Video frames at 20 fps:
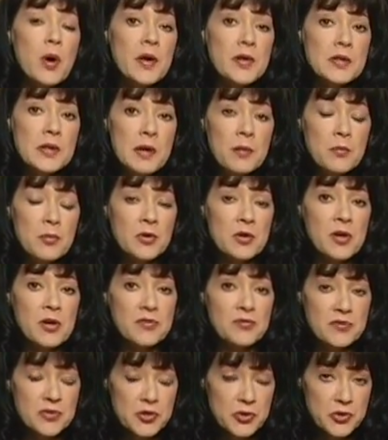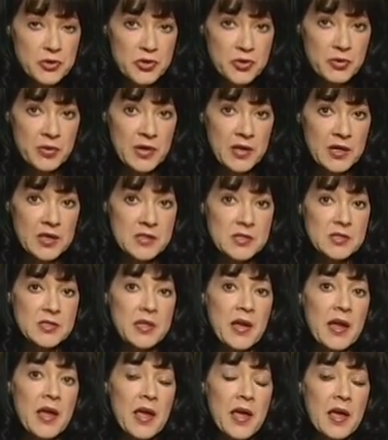a number of nutrients
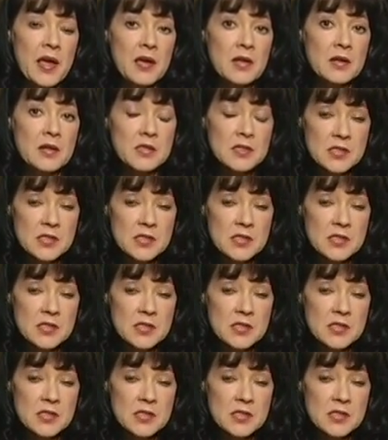and